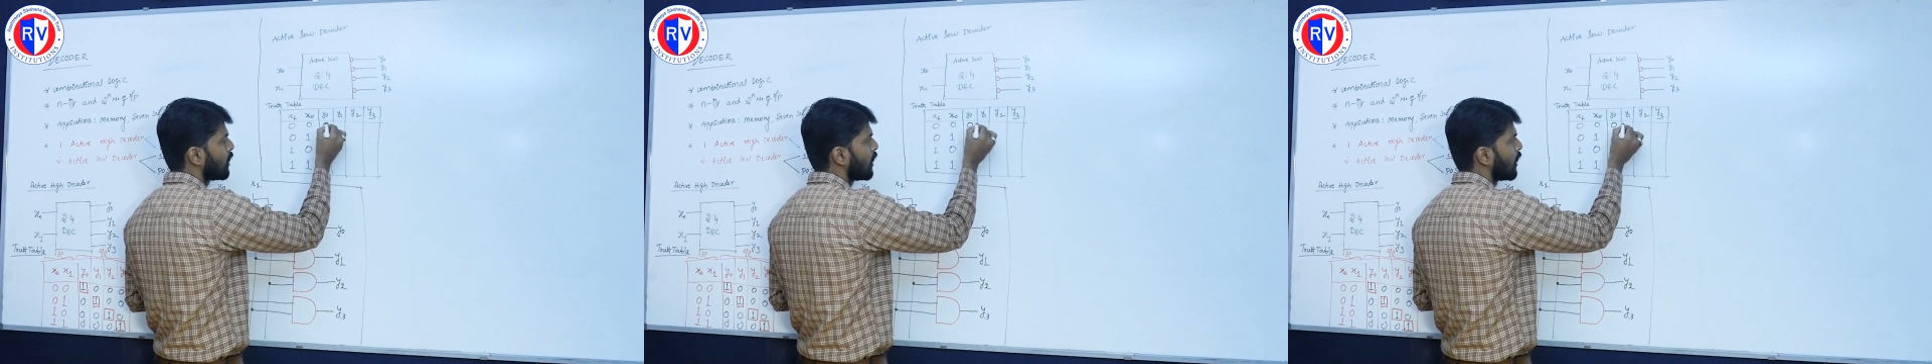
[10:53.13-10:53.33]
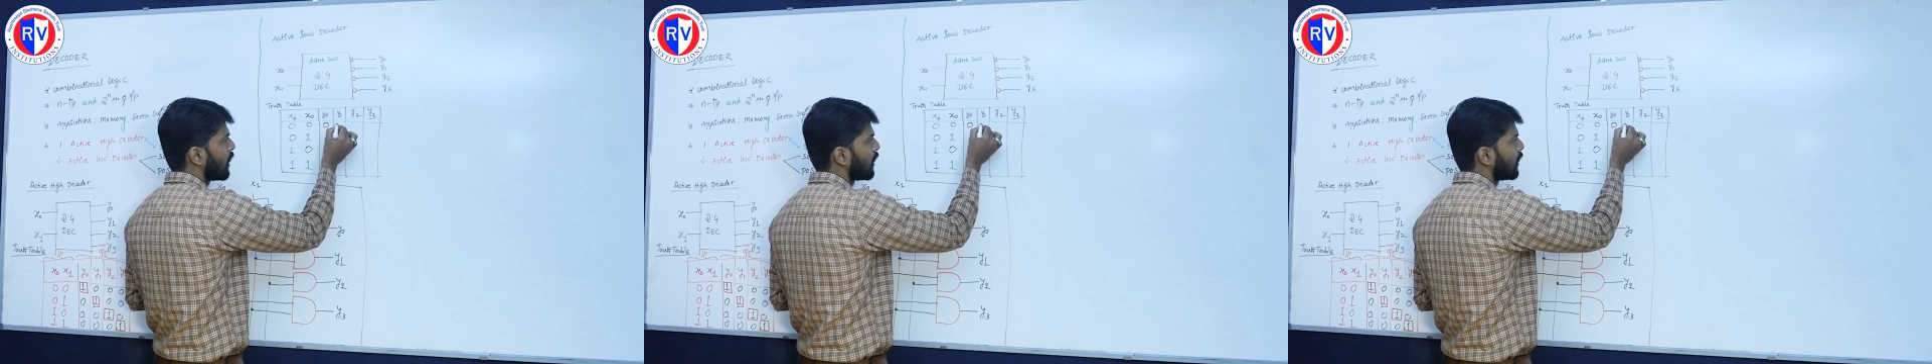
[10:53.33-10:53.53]

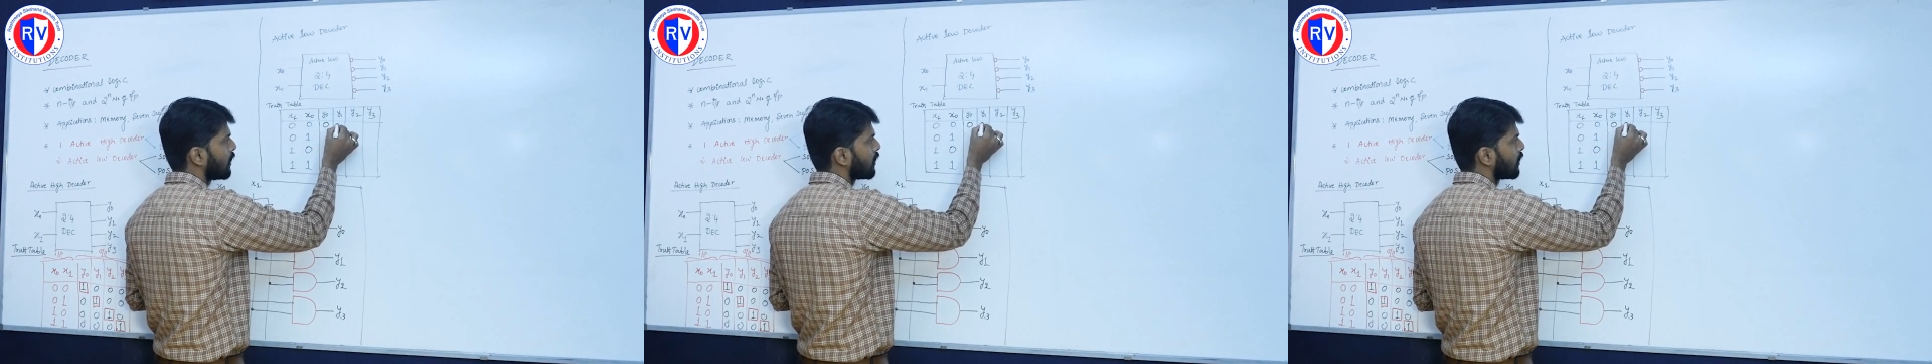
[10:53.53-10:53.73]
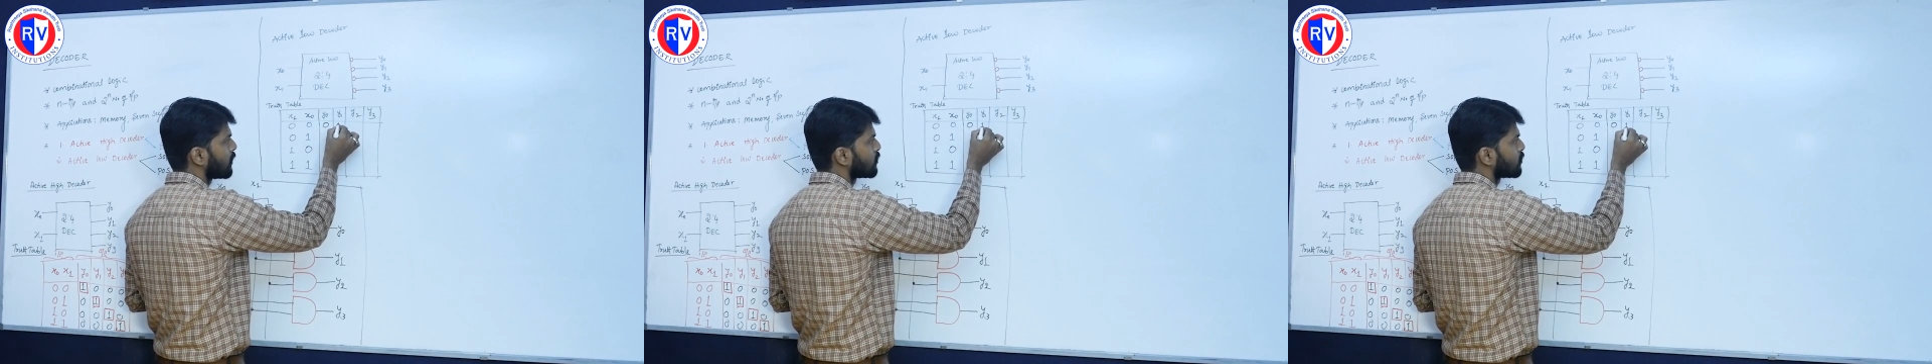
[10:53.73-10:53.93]
and
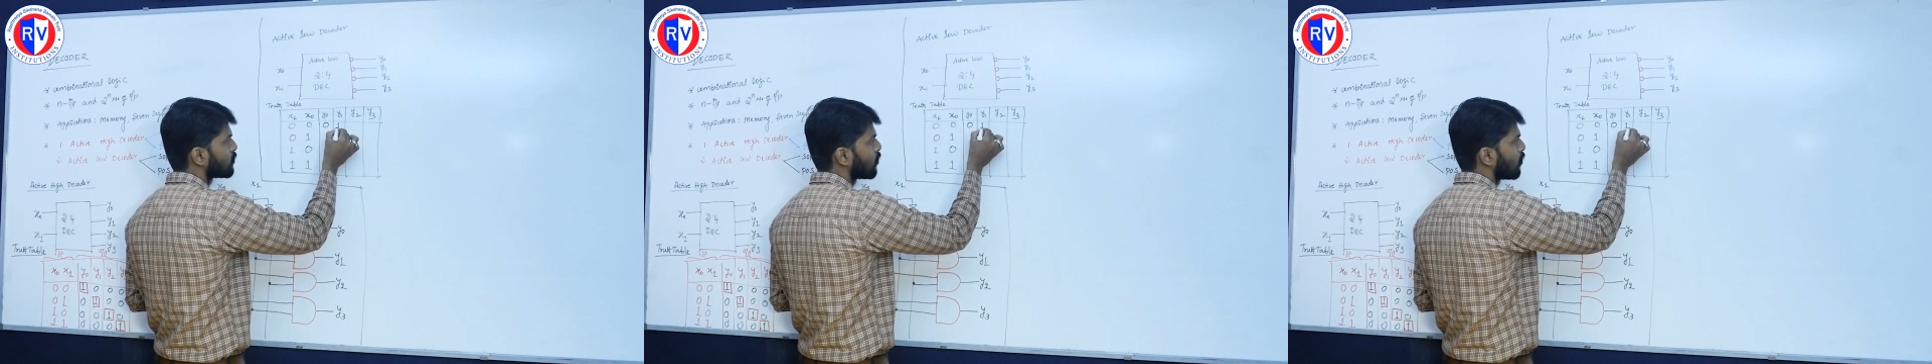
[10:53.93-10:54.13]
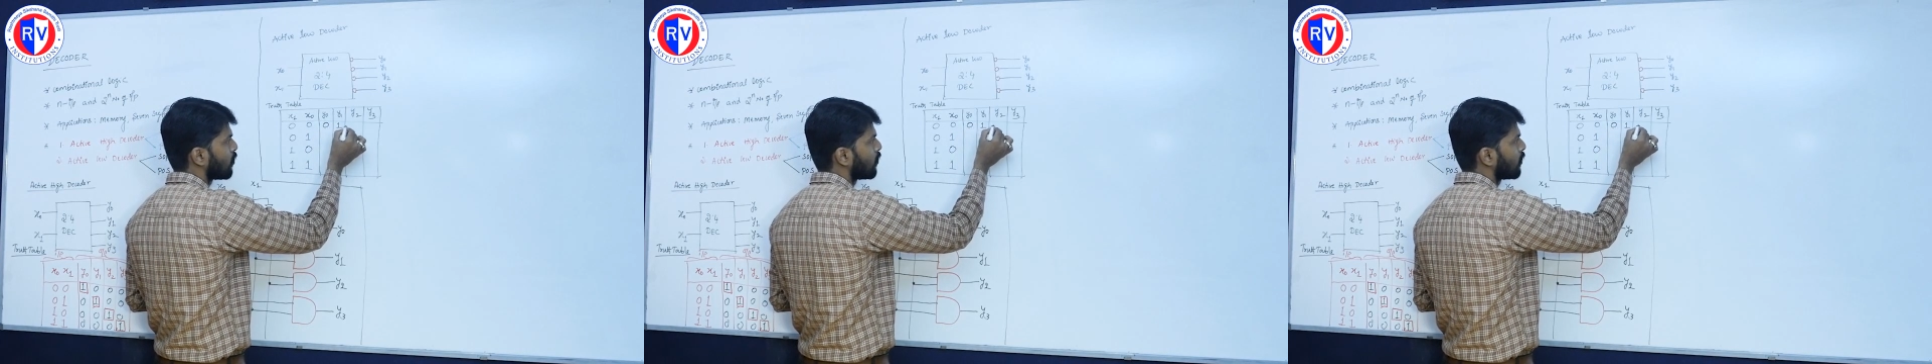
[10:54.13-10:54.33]
rest
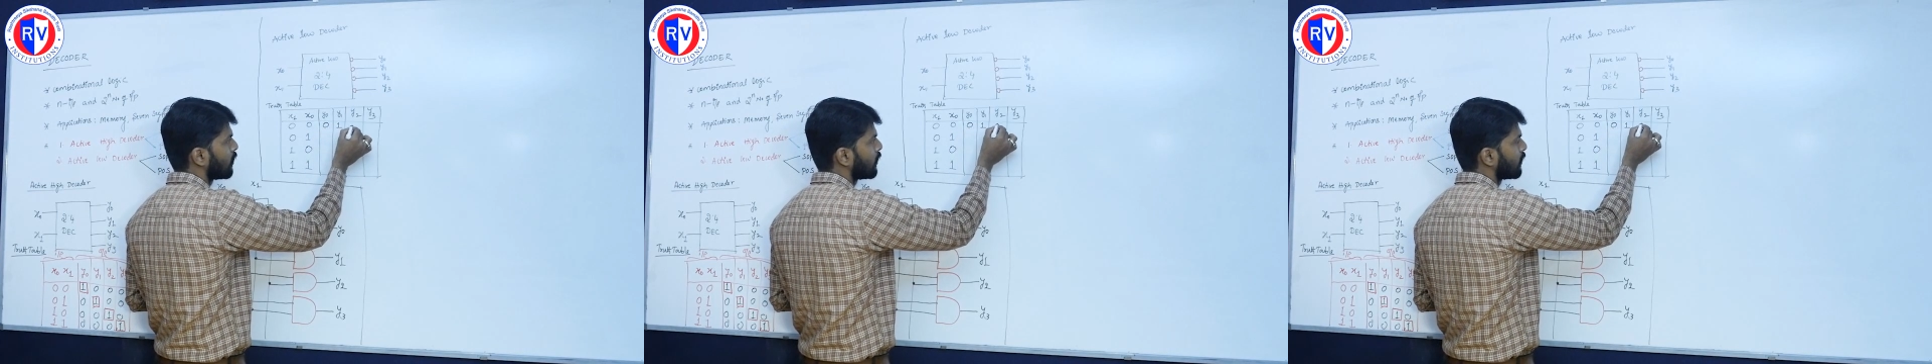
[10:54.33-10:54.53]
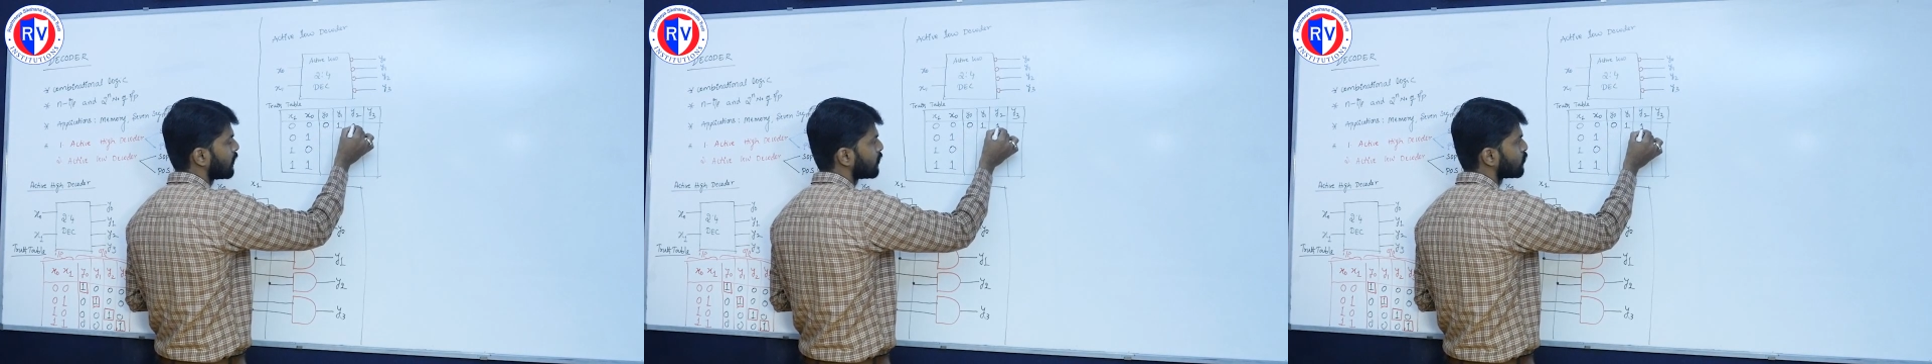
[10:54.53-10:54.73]
all
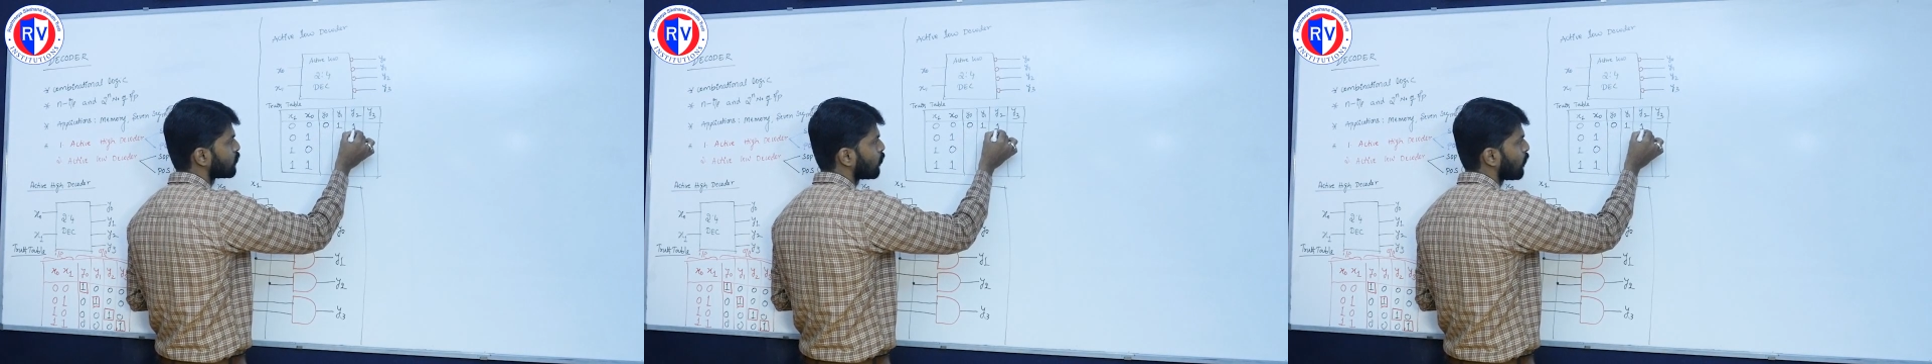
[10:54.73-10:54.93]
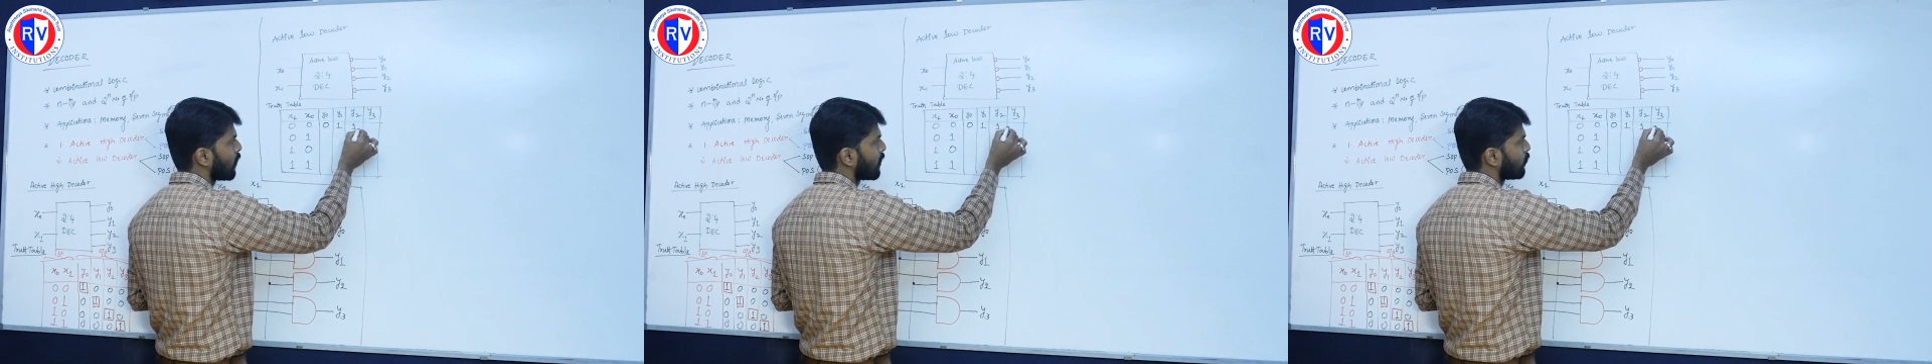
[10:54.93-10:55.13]
is
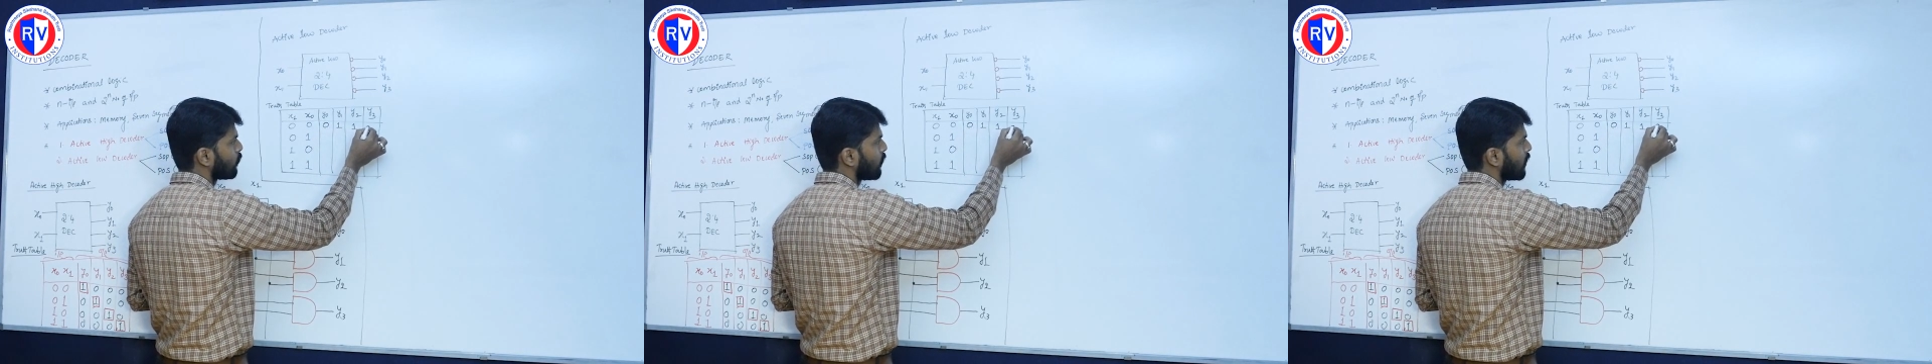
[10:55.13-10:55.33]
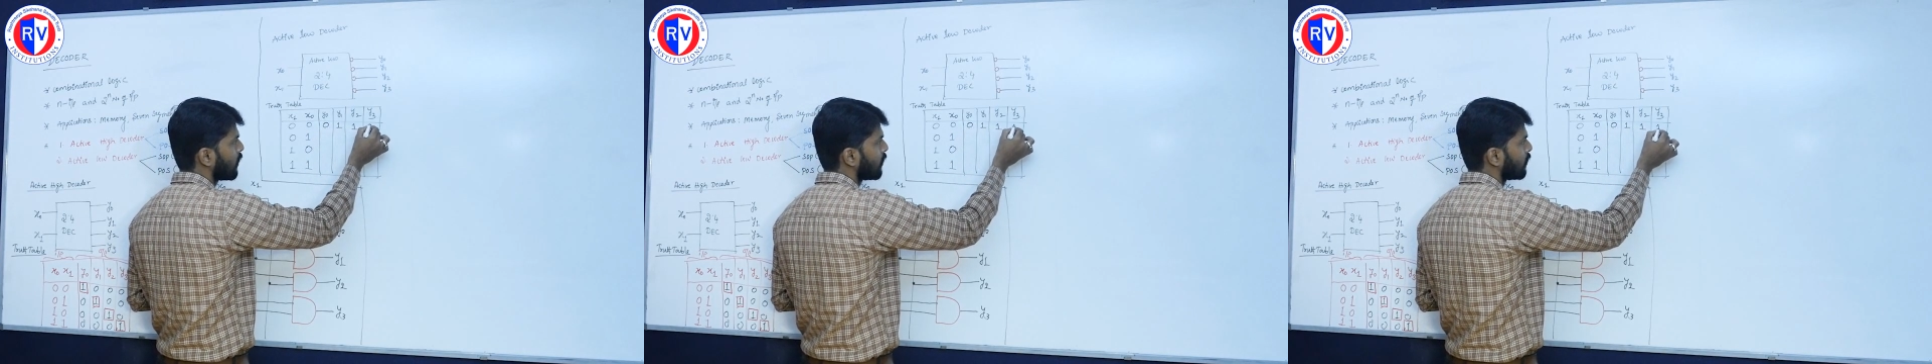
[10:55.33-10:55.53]
1,
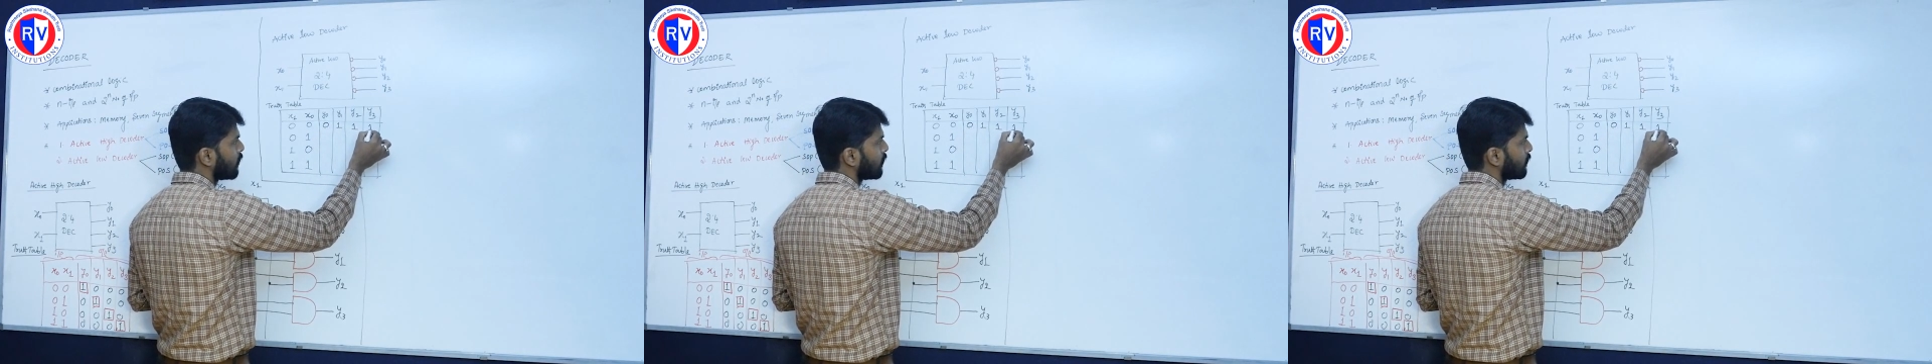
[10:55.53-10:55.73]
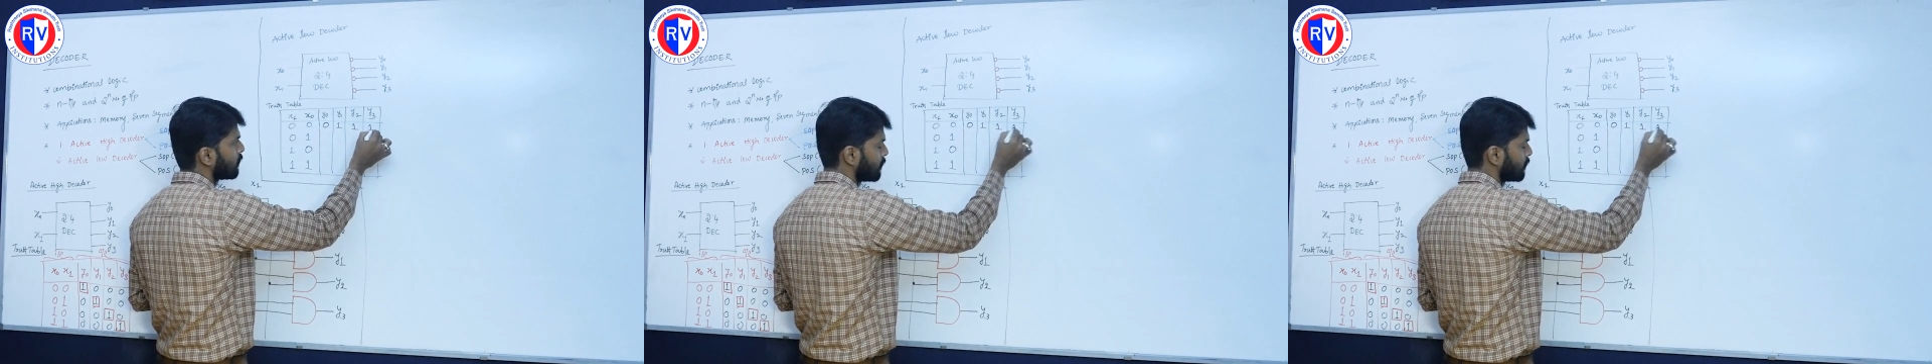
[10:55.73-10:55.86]
1.